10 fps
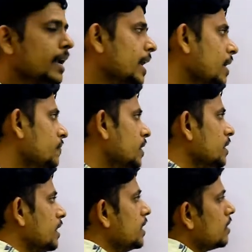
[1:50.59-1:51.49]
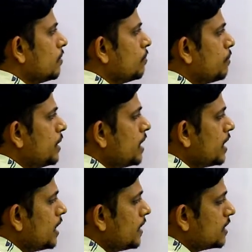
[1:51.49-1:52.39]
and after that B
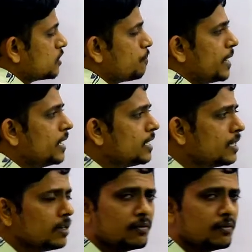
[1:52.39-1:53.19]
spent